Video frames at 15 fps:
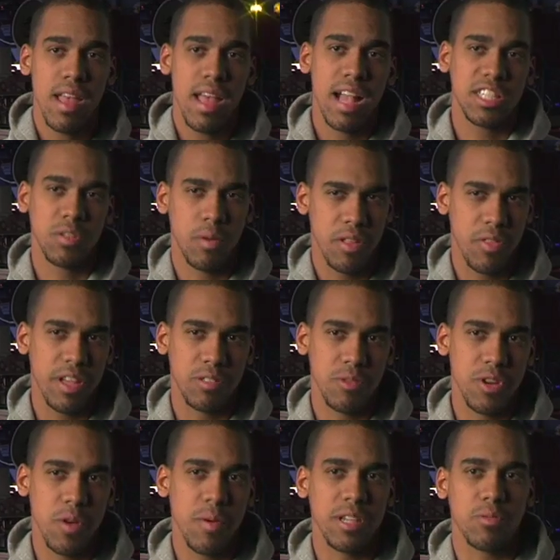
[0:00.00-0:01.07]
And so one of the things
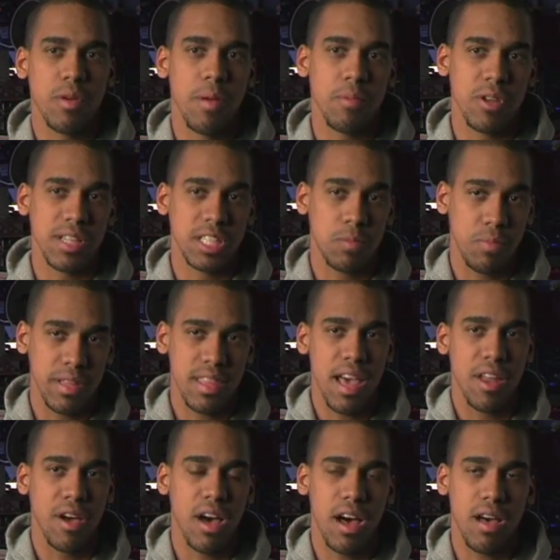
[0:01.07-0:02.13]
we're doing is we're able to split
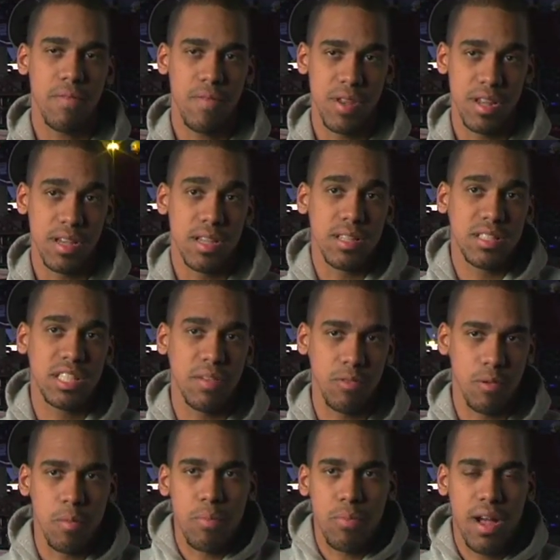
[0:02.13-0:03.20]
that off into
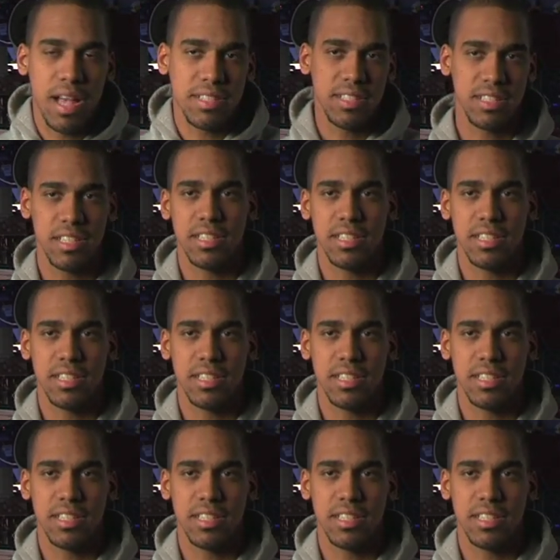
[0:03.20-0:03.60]
several processes